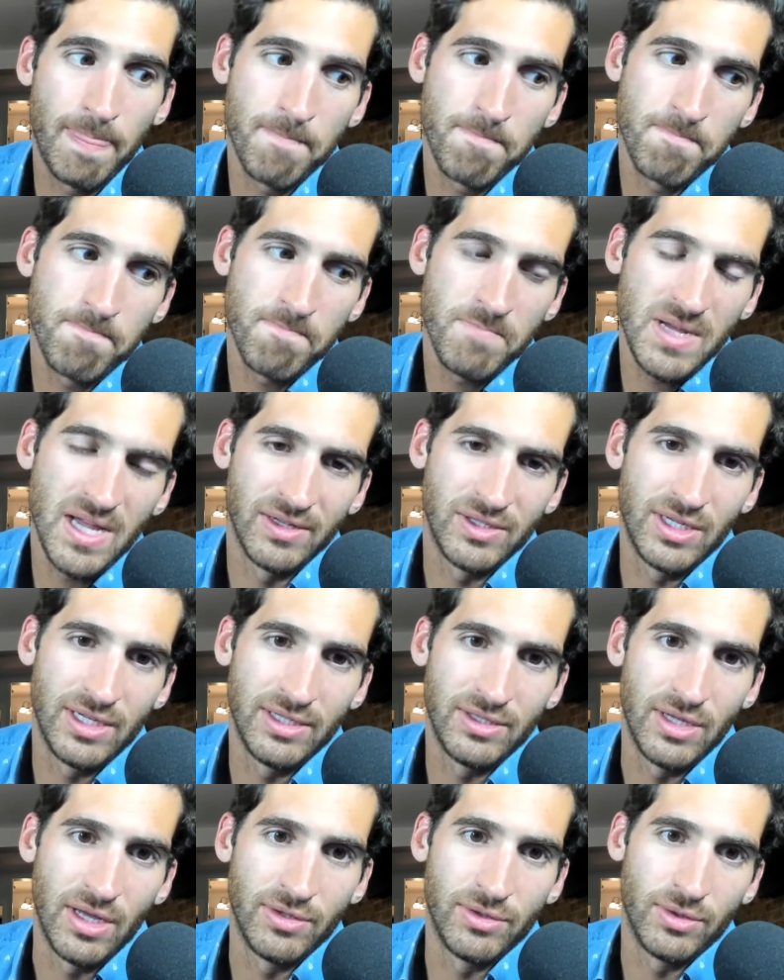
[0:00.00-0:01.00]
Yeah,
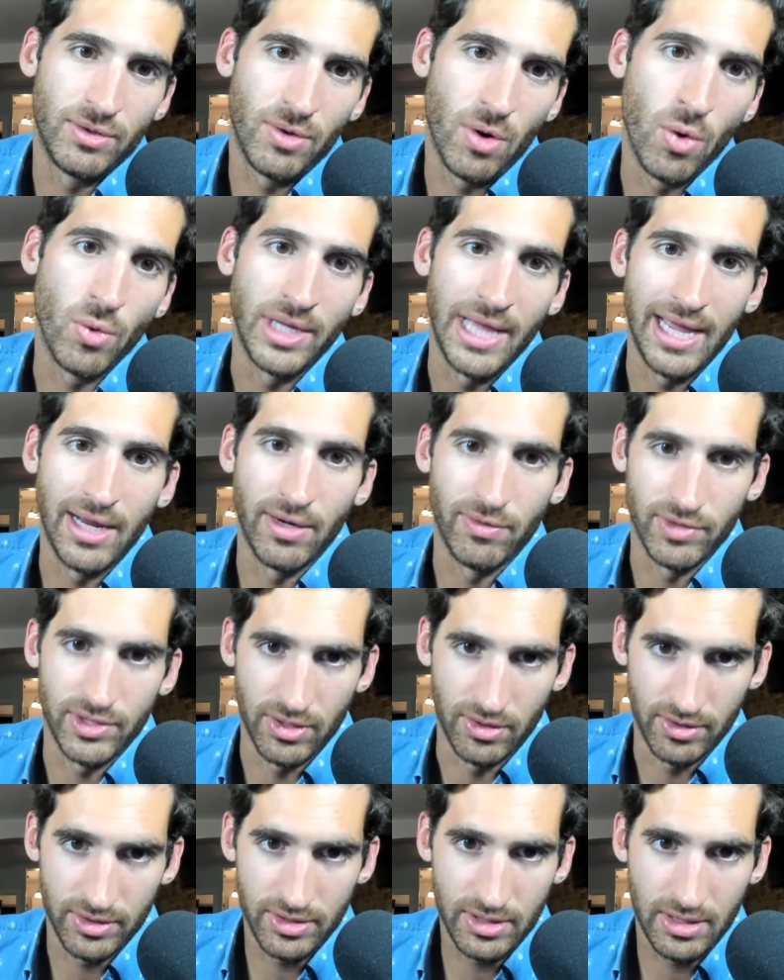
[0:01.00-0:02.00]
it's okay
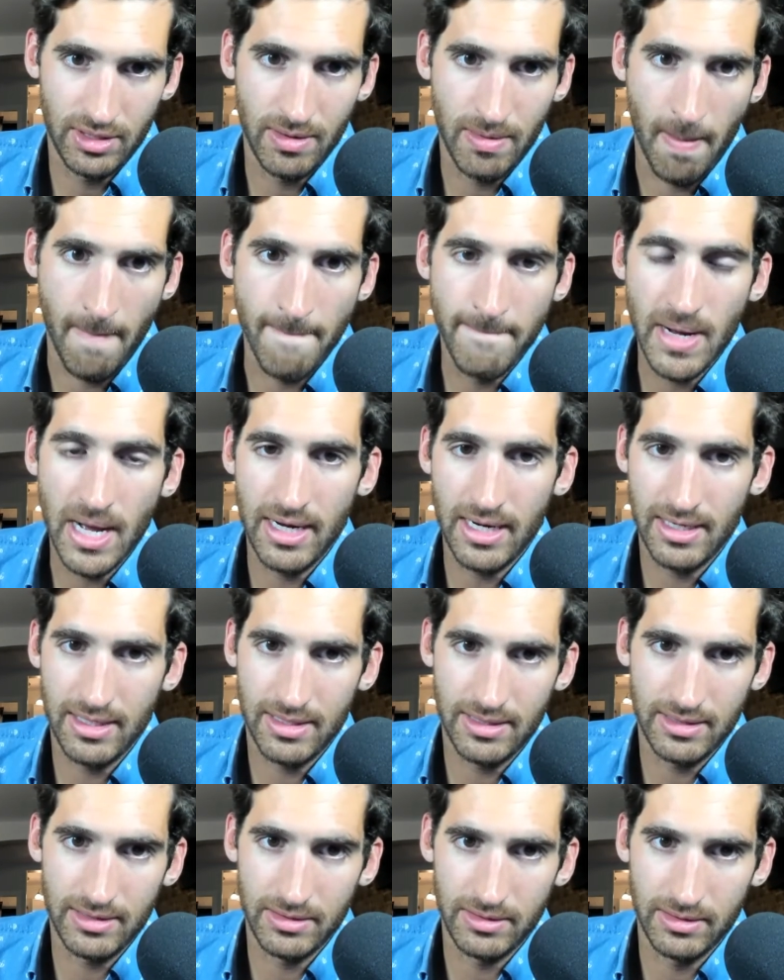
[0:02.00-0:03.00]
results. But
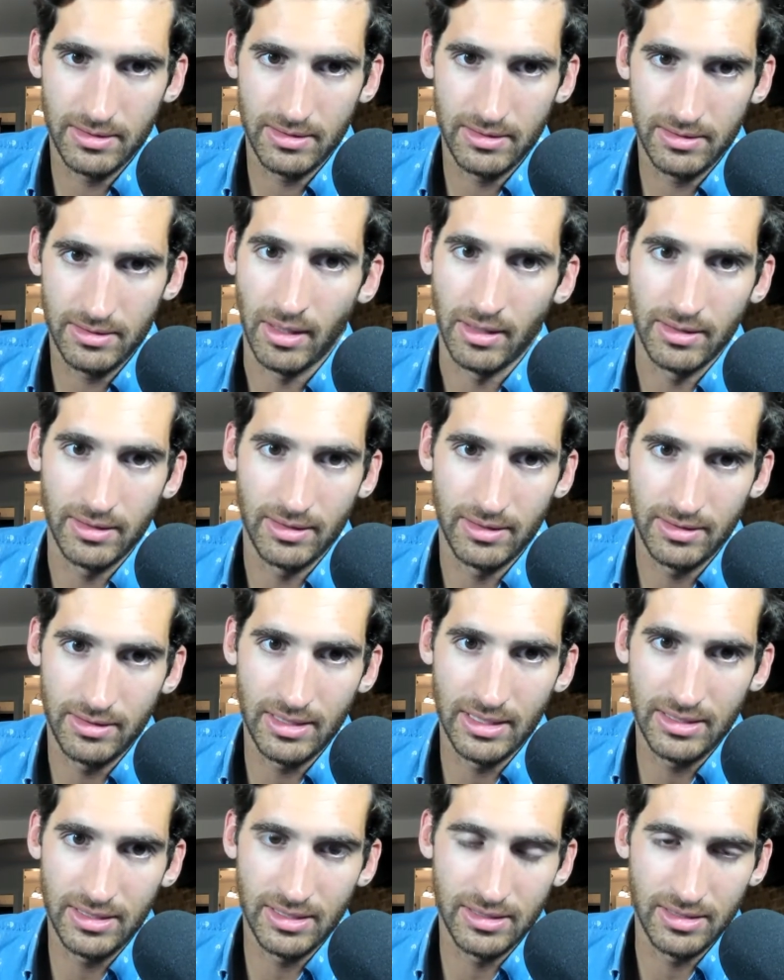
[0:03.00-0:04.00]
look,
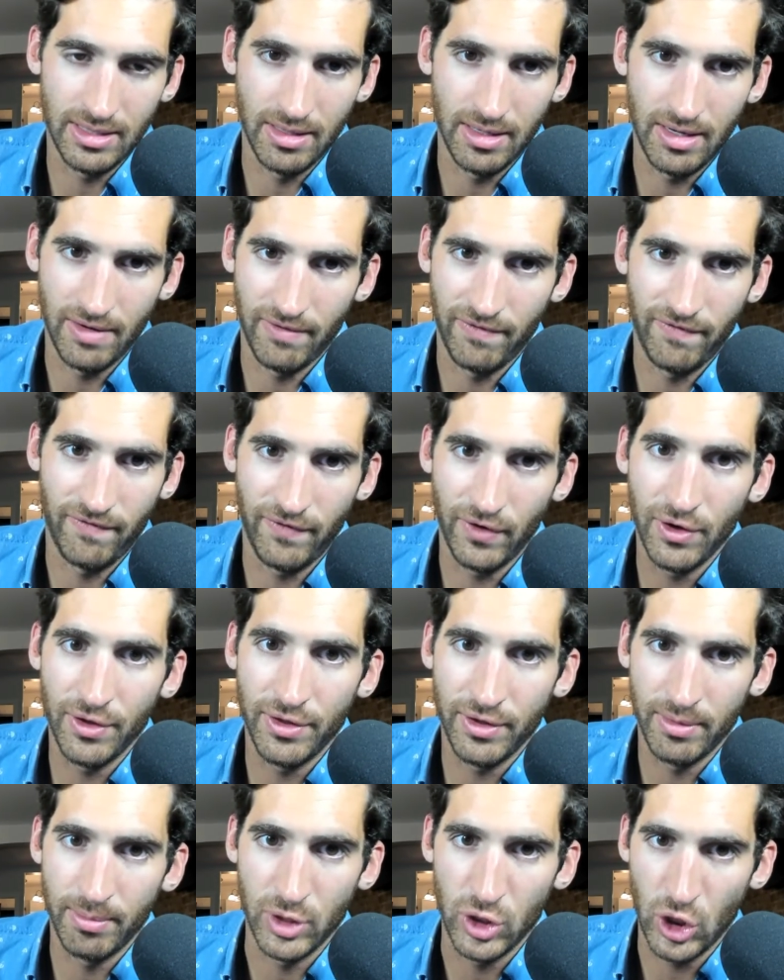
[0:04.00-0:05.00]
this is a
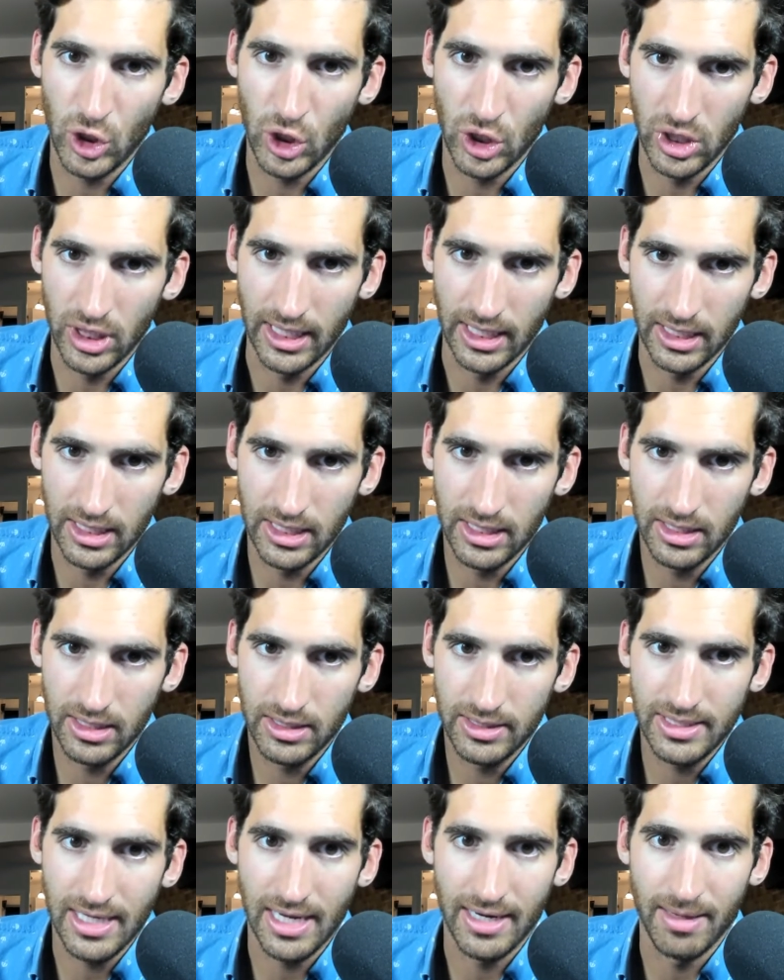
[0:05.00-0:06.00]
further maturing
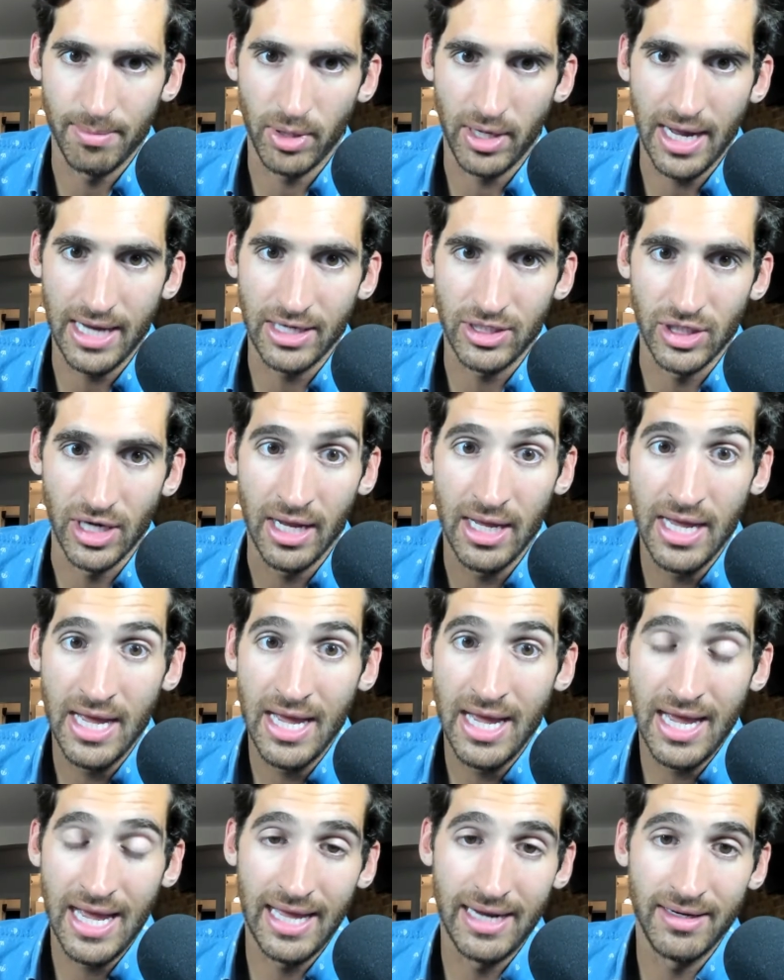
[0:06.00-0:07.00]
Tadej Pogacar.
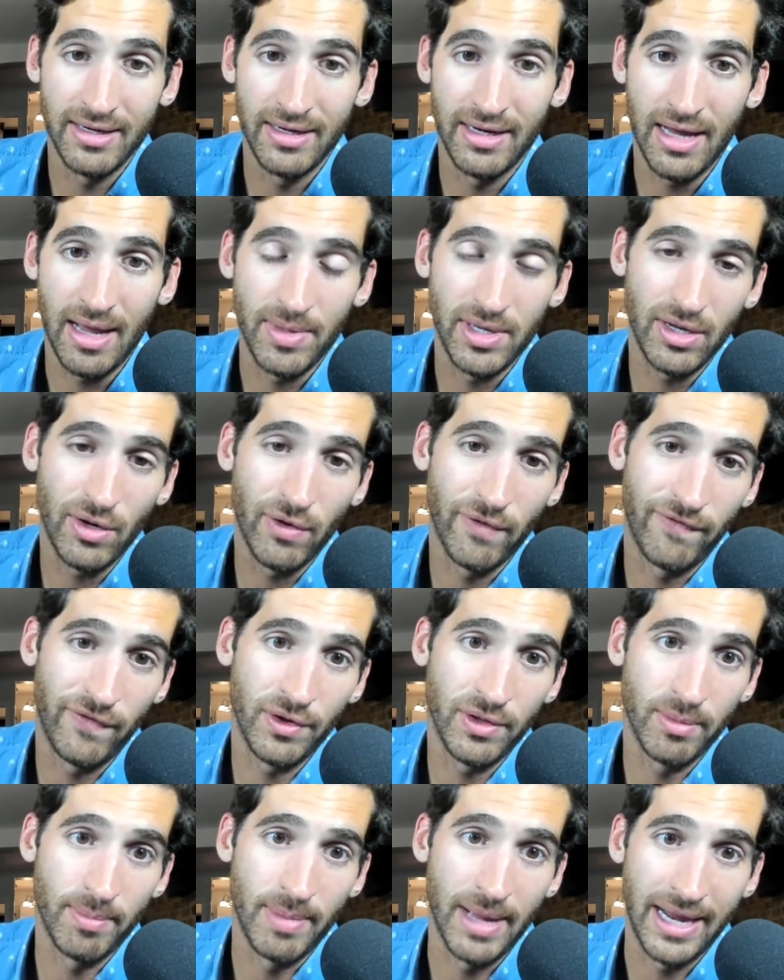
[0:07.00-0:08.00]
And I mean, you go
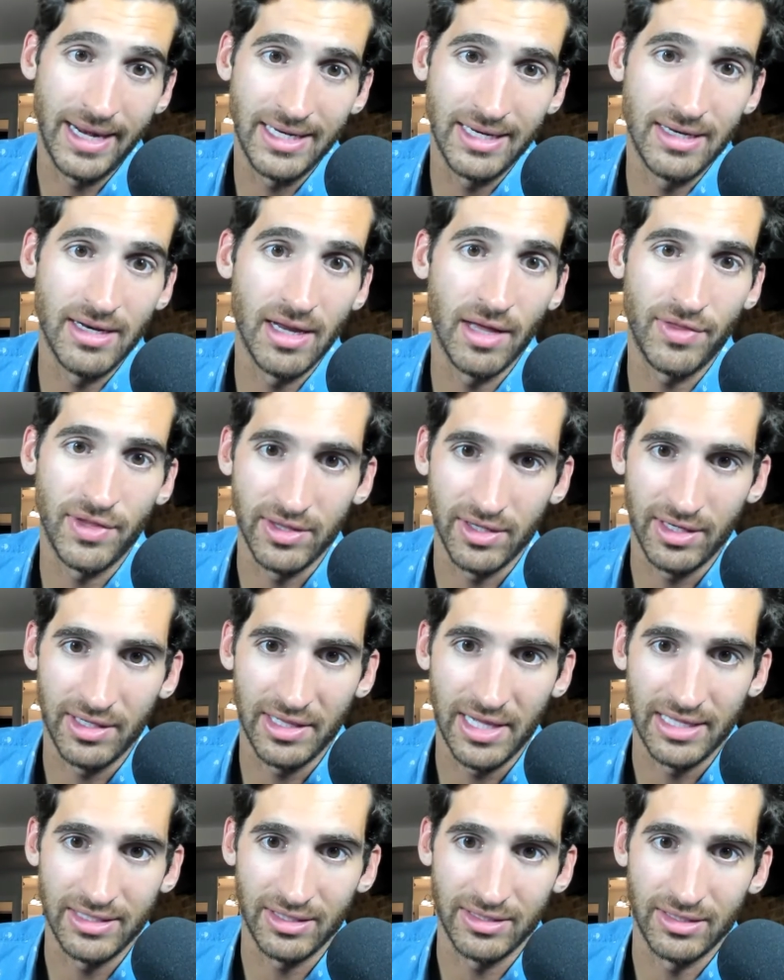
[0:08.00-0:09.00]
further back, he did nothing in the
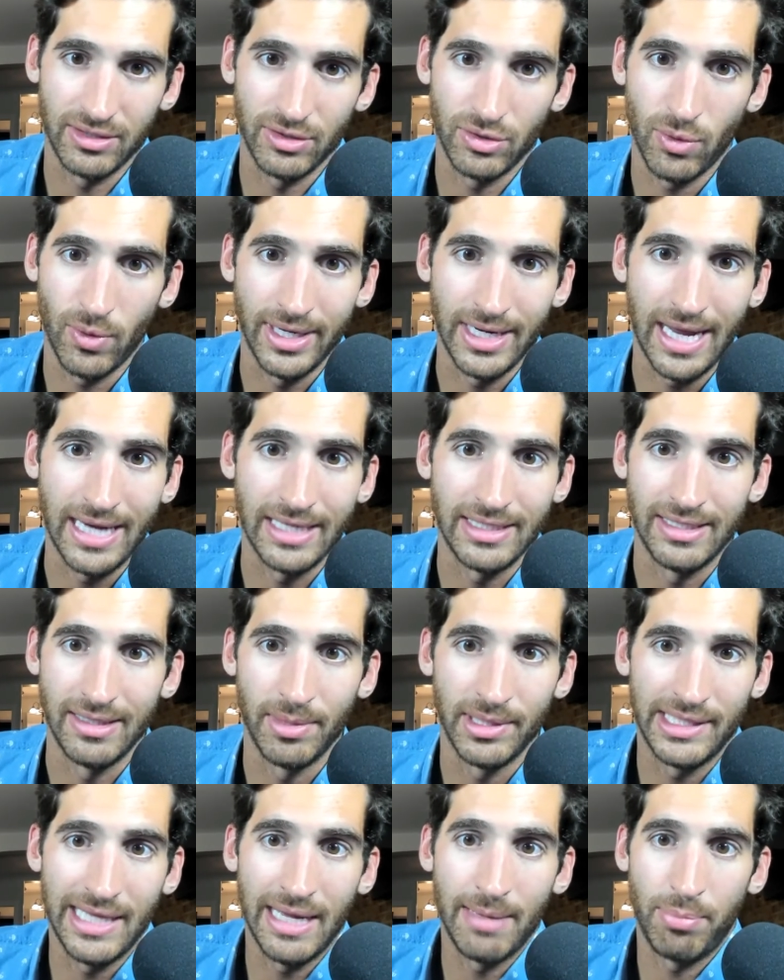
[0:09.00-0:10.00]
classics in 2019. But
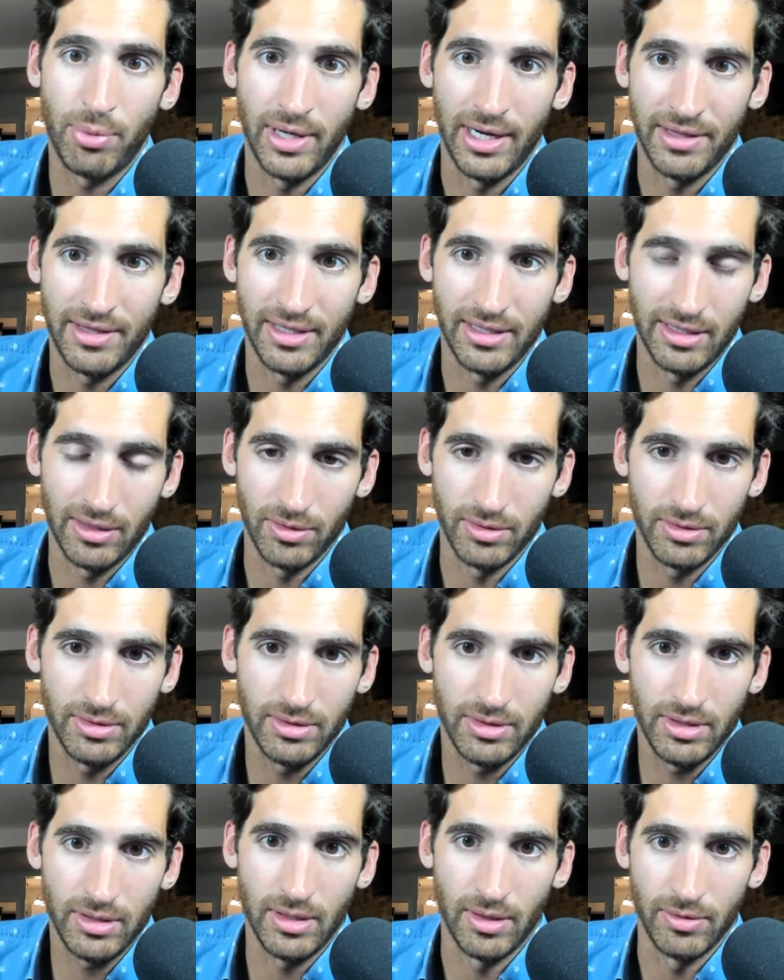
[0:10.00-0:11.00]
at that point, I think they were,
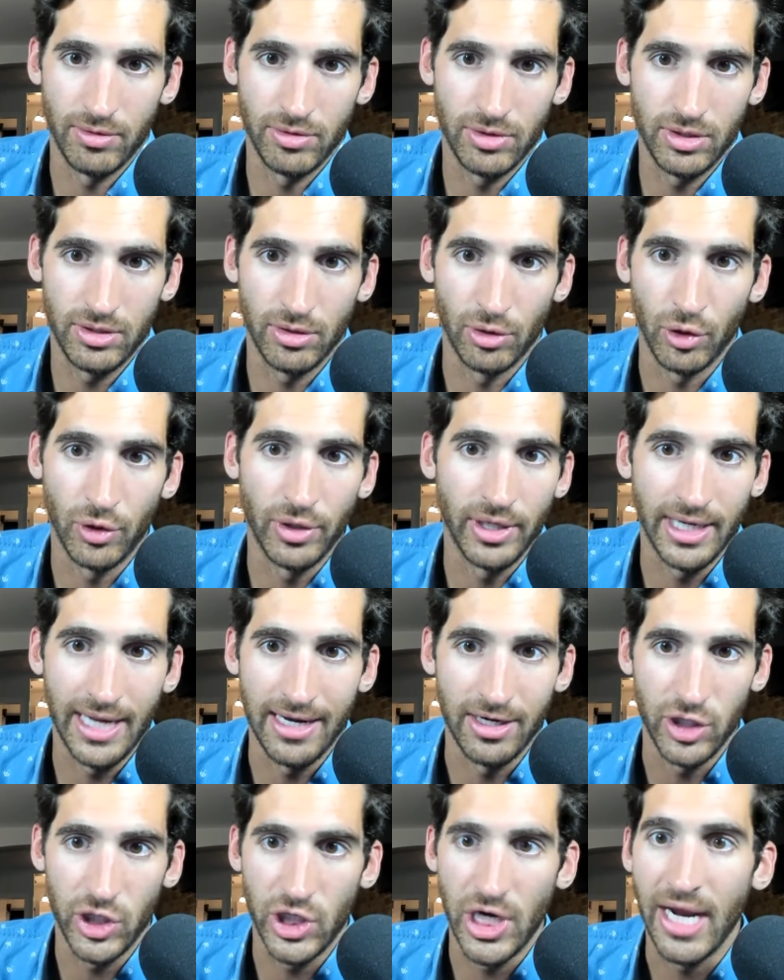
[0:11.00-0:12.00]
you know, just learning how
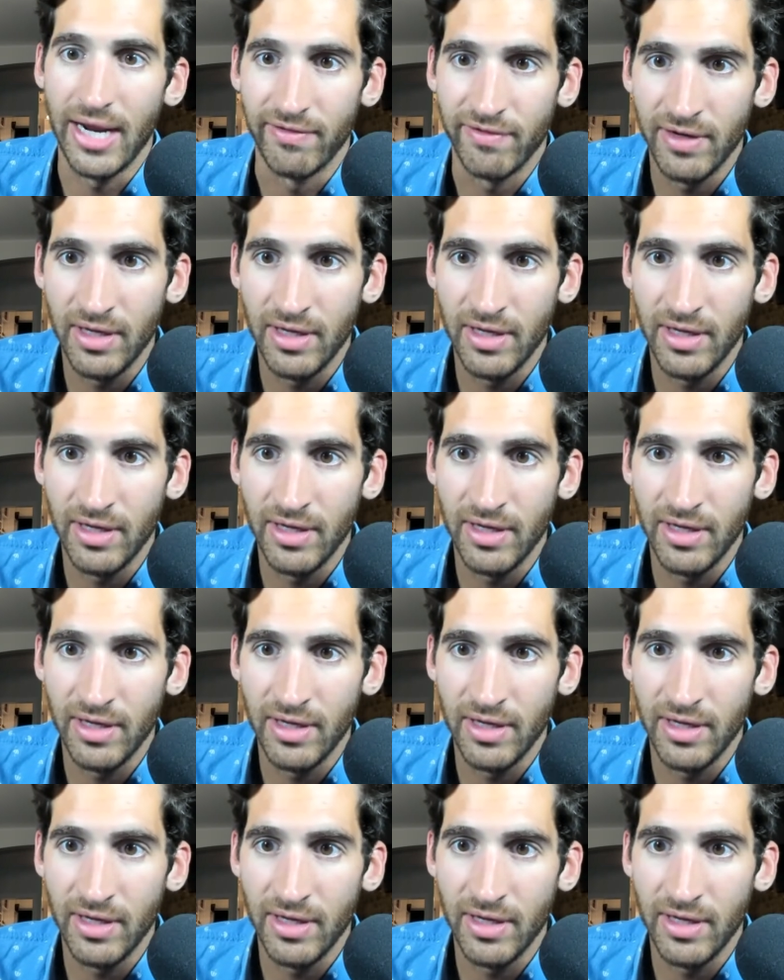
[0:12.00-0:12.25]
to shave.